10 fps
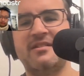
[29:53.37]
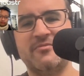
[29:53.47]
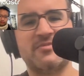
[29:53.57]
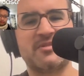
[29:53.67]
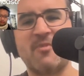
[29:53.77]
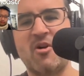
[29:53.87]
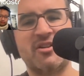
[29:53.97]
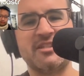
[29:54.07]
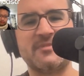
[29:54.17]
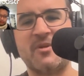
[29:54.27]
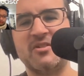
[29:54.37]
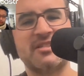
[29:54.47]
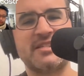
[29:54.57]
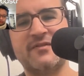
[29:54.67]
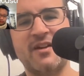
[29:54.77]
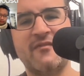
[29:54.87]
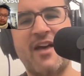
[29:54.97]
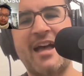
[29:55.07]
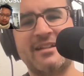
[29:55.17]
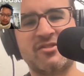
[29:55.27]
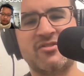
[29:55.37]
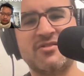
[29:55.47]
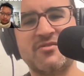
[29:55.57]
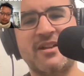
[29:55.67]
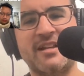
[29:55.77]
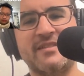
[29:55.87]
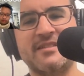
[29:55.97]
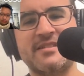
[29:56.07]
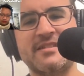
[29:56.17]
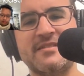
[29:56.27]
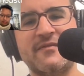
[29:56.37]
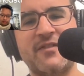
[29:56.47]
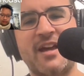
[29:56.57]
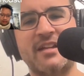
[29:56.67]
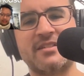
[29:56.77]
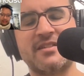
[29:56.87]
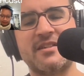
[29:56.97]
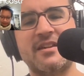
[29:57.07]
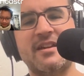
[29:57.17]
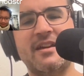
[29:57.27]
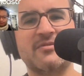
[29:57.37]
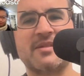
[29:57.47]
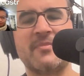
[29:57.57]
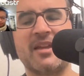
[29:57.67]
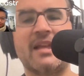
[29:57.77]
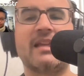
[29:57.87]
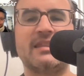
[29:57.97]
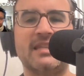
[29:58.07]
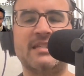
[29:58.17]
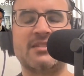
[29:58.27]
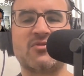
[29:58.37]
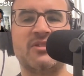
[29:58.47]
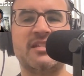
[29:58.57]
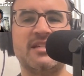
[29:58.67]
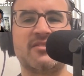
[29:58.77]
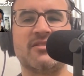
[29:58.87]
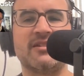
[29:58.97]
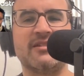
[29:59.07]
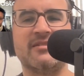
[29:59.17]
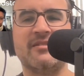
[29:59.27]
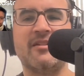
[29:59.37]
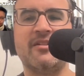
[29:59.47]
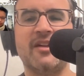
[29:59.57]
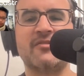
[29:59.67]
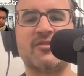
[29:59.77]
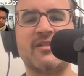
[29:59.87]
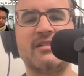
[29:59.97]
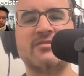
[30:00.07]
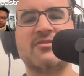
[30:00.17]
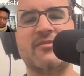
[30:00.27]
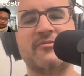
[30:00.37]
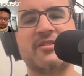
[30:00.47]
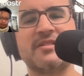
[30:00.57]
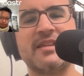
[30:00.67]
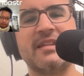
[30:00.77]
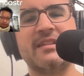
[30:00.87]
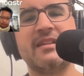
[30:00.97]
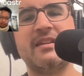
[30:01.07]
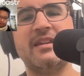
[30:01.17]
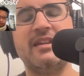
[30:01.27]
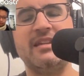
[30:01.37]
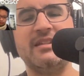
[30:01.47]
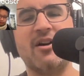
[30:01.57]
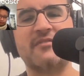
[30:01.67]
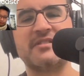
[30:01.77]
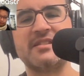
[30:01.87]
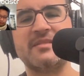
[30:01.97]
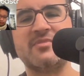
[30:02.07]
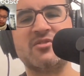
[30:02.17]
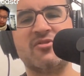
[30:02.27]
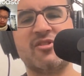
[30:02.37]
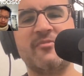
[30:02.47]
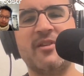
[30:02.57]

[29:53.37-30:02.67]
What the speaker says: small conspiracy of actors, right? And this is in fact something that he's critiqued on other grounds, right? Which is that he often seems to attribute